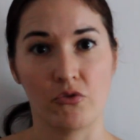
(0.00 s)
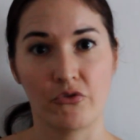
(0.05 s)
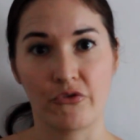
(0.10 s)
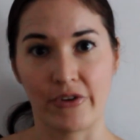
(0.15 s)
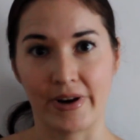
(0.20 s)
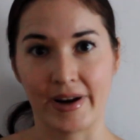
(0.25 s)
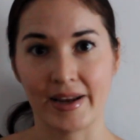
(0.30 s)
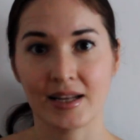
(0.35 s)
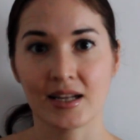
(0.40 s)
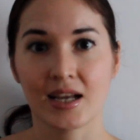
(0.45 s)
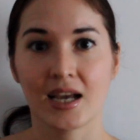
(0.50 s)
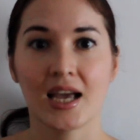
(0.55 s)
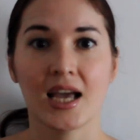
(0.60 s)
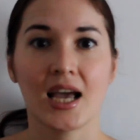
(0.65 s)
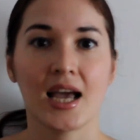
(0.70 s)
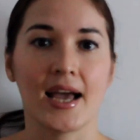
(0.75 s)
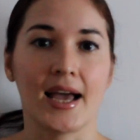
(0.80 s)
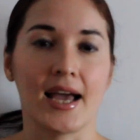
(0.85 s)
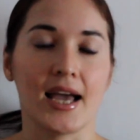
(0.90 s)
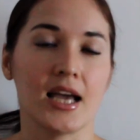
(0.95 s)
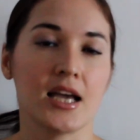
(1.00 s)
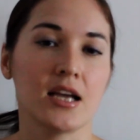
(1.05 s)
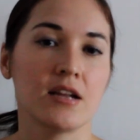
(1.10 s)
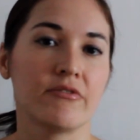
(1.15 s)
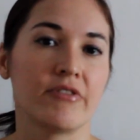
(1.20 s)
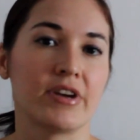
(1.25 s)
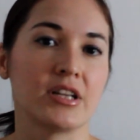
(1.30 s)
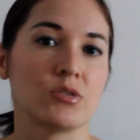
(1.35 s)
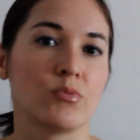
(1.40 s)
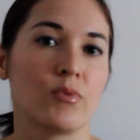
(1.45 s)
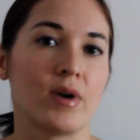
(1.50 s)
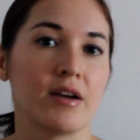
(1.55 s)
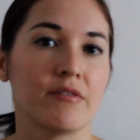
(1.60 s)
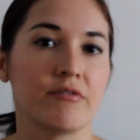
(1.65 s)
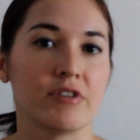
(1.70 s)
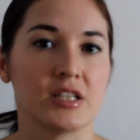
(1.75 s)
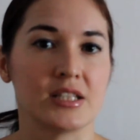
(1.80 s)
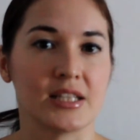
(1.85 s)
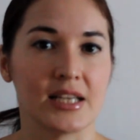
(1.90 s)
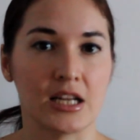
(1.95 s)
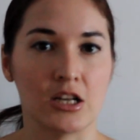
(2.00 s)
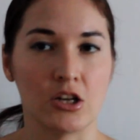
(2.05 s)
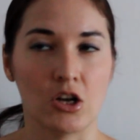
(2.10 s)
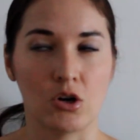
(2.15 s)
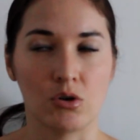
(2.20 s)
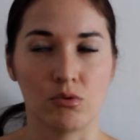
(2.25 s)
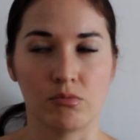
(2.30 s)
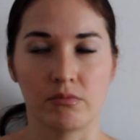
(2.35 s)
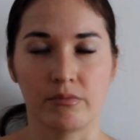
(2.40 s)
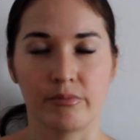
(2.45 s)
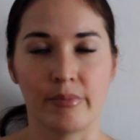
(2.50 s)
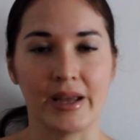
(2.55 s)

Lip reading: offering, and that's why we say no.